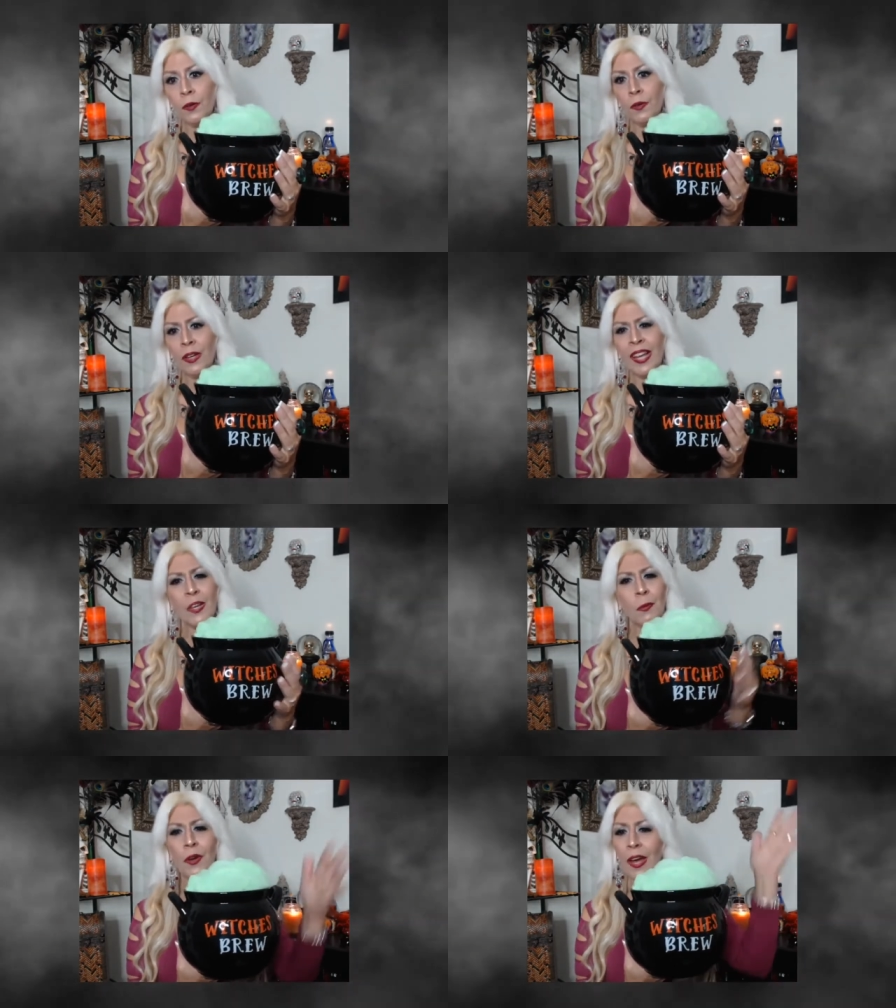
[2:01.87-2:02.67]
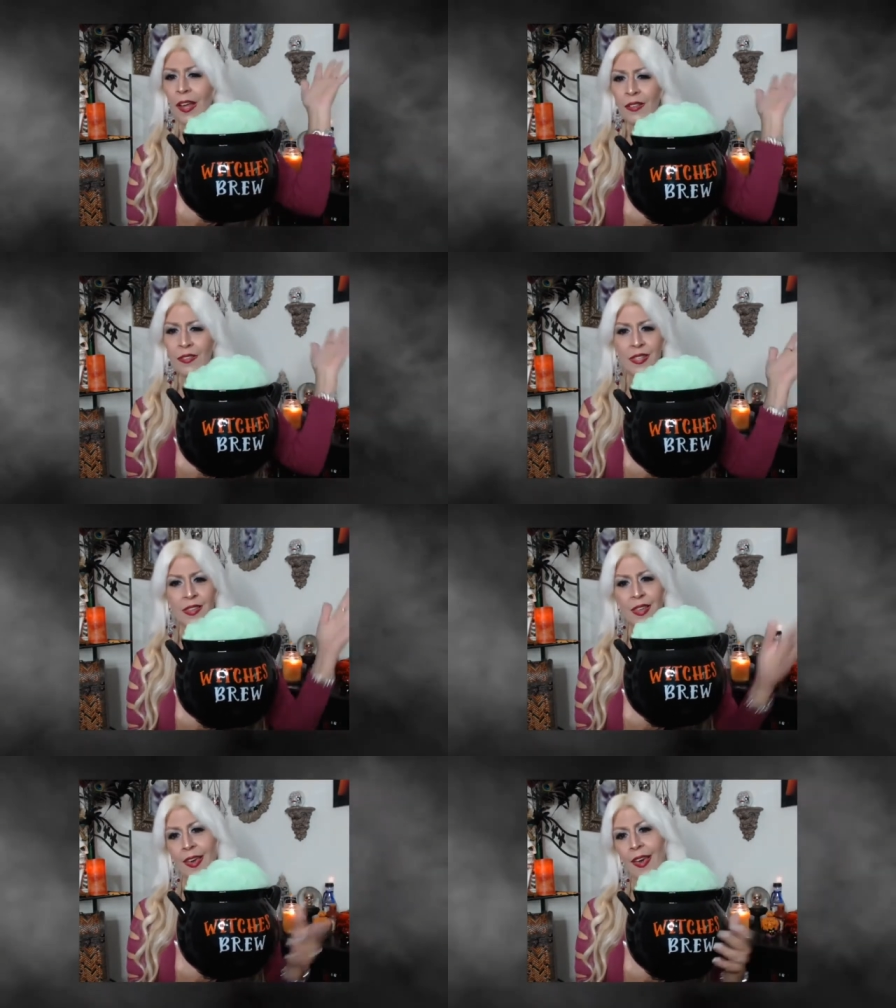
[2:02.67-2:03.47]
or anywhere else that
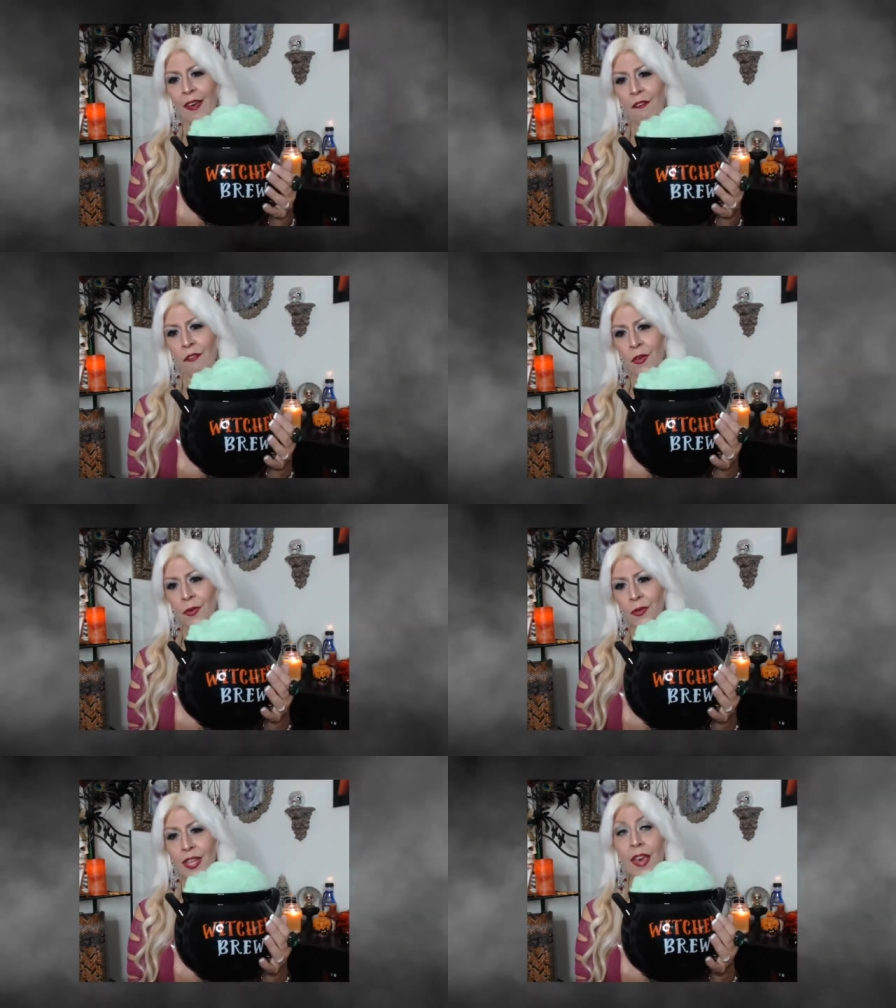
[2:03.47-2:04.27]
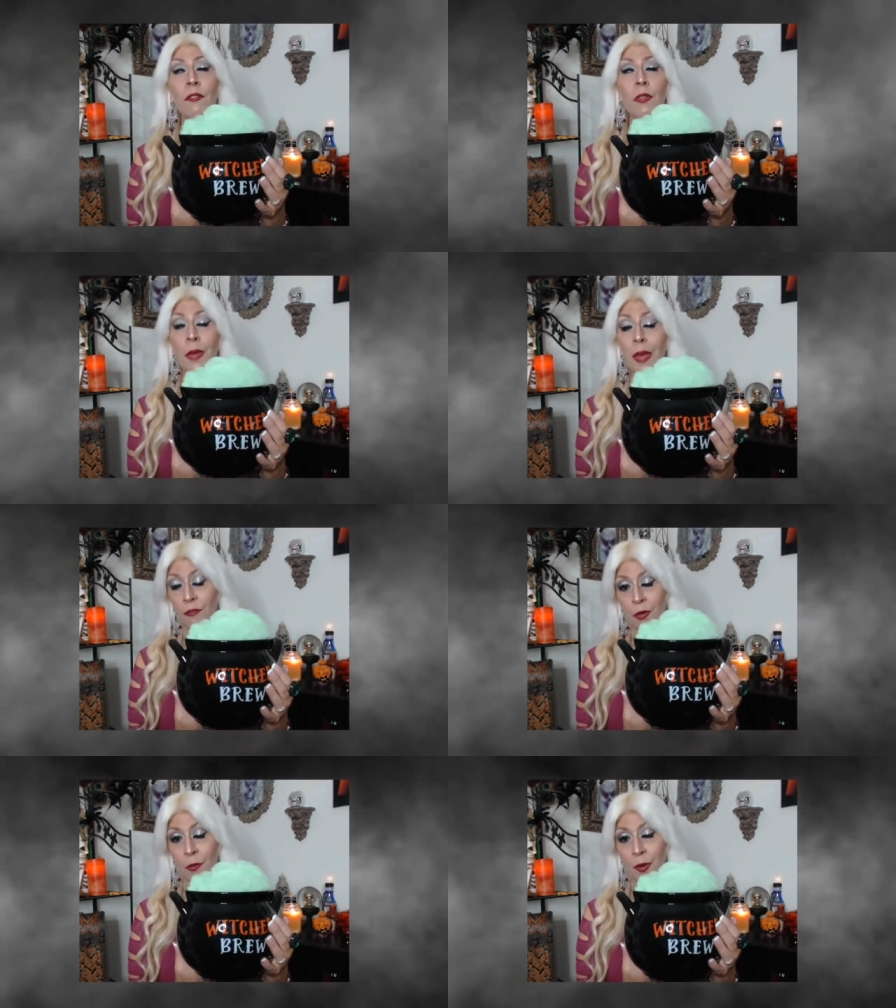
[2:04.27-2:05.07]
they have those. They have them
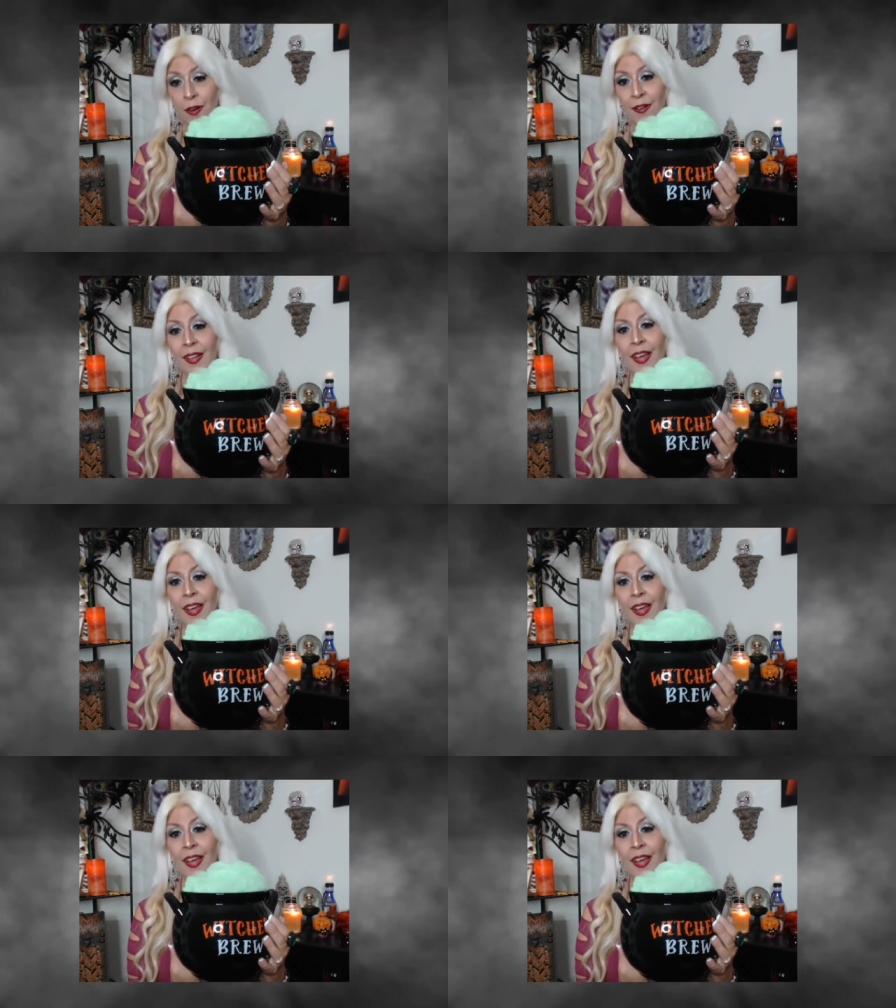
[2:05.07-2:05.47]
everywhere.